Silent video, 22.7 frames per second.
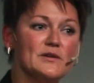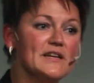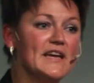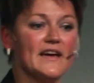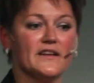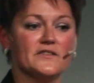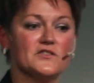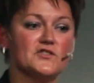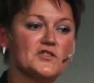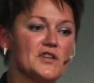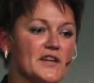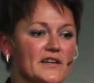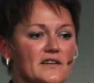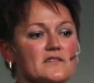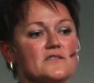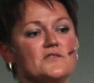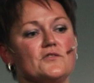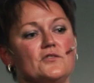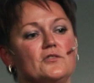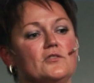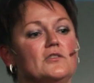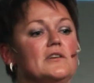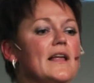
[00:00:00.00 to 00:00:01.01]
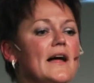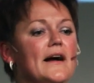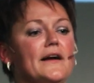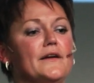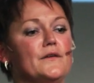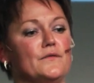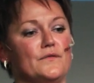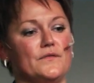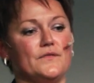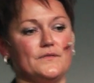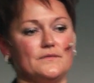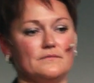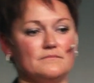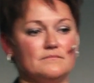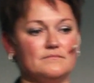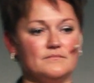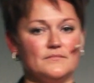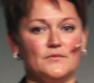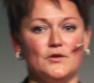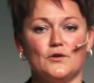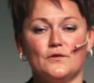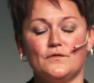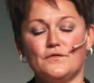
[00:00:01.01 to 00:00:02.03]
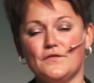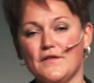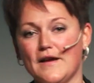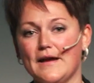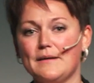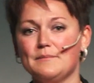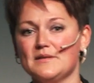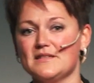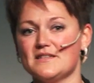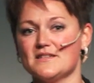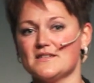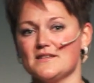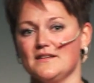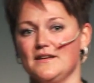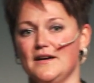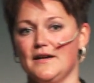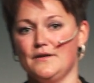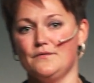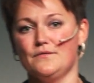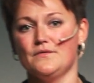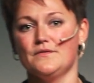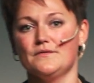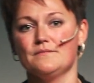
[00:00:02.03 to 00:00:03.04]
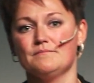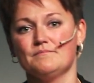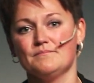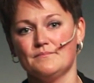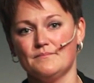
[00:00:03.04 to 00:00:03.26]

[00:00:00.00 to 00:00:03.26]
we had changed her life, her family's life.